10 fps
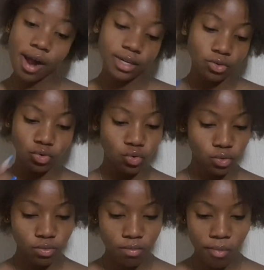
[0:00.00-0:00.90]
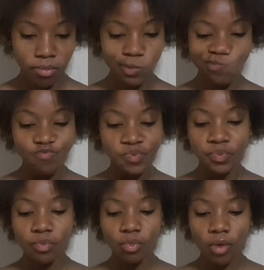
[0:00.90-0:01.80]
I don't know.
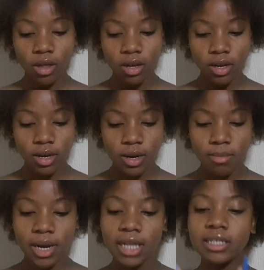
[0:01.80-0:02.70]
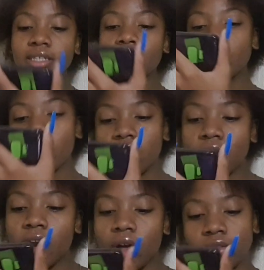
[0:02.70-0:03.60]
Um, let's say you aren't
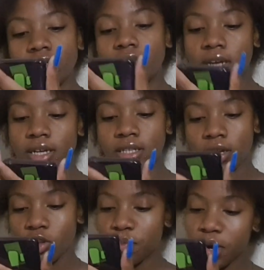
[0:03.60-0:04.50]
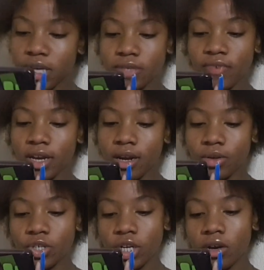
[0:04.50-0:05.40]
allowed to date and your parents find
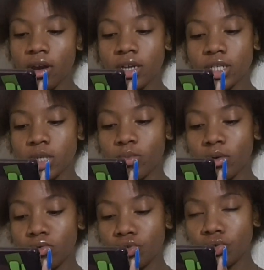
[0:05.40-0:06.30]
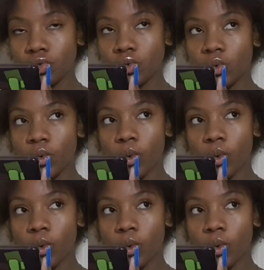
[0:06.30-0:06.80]
out you're in a relationship, what would you do?